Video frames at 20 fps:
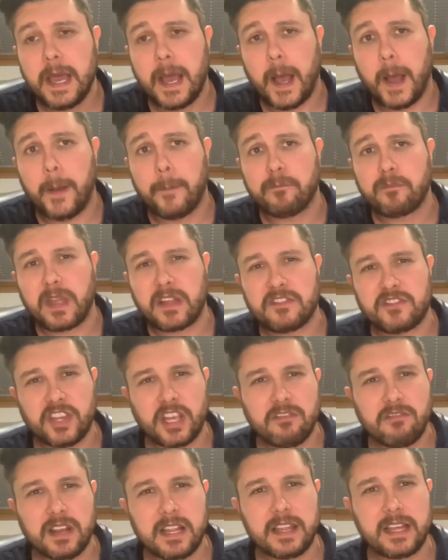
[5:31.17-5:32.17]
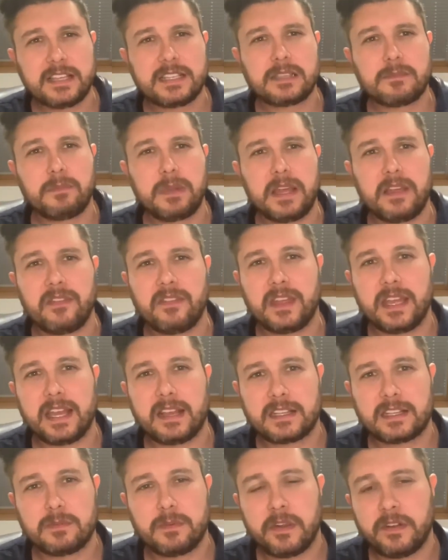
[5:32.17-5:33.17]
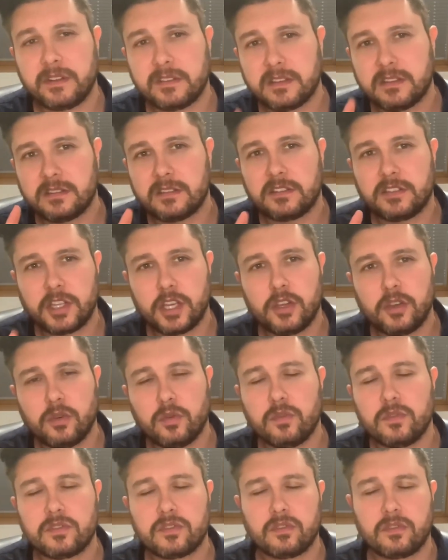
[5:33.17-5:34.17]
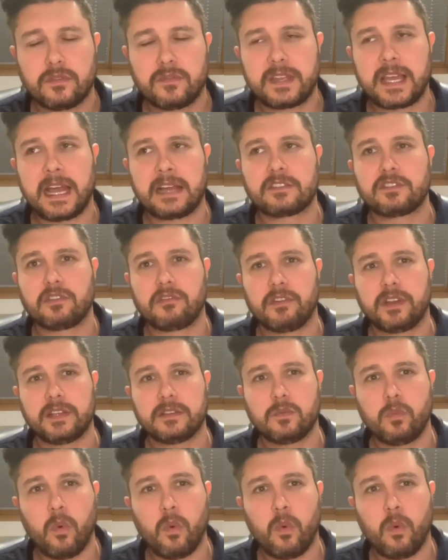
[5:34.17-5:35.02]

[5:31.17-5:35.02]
And generally, they split the experience into two sort of categories.